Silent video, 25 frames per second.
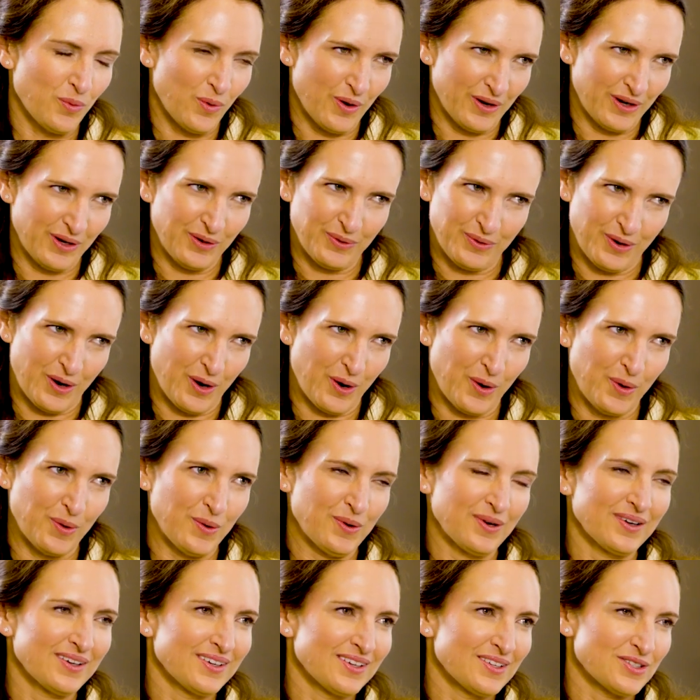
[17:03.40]
What do you
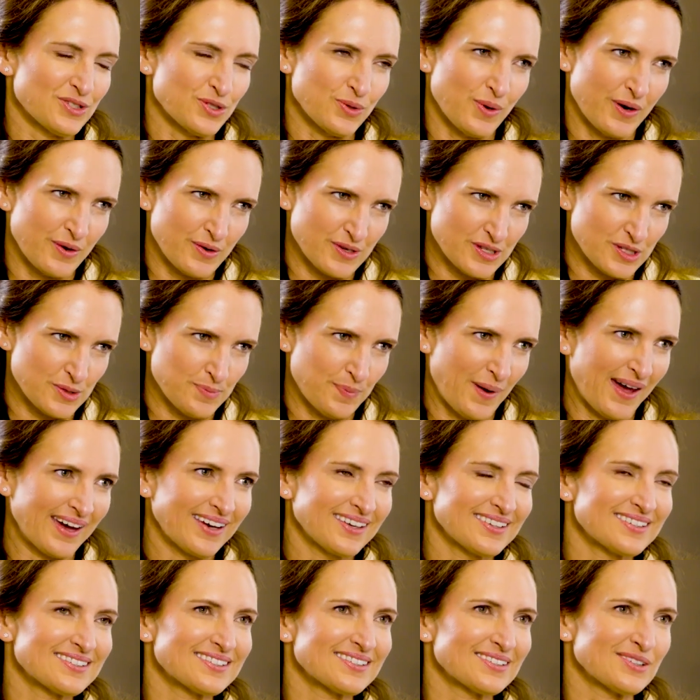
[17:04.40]
know? Do I
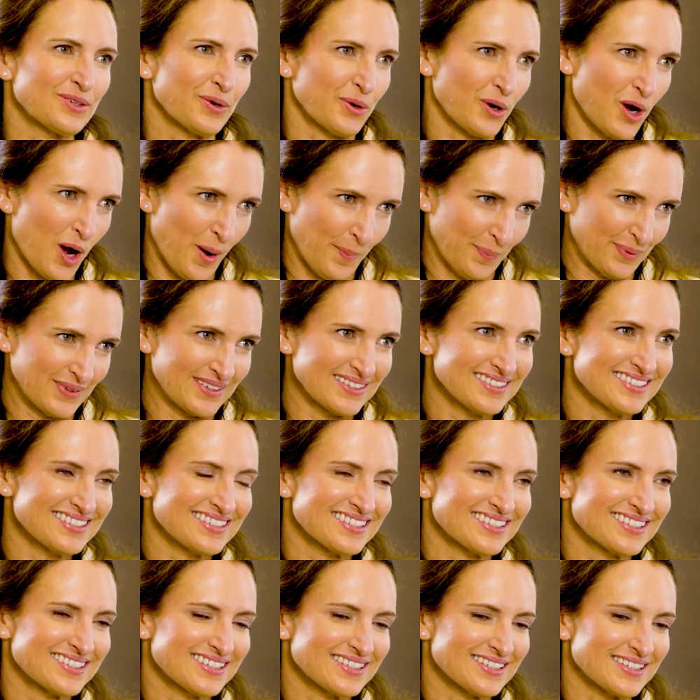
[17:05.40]
respect your
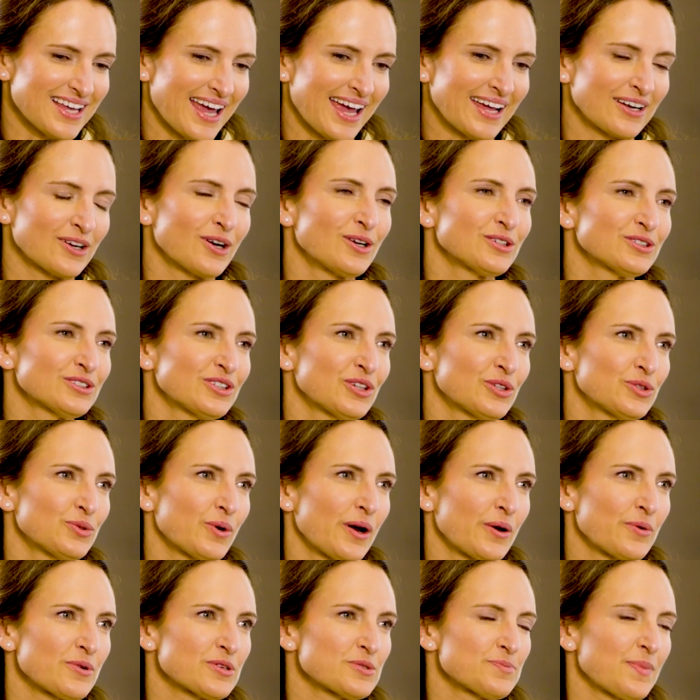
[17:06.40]
competence? And also, do I
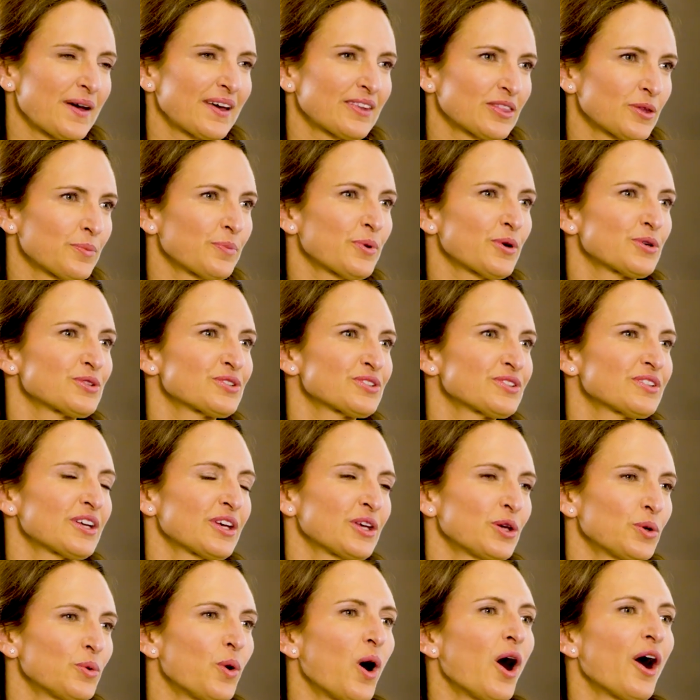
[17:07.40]
respect the person that
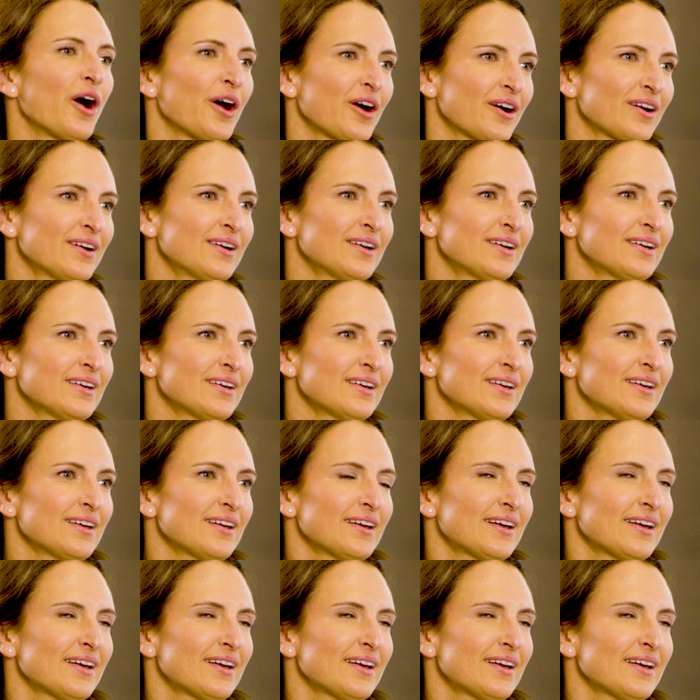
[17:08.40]
you are? Yeah.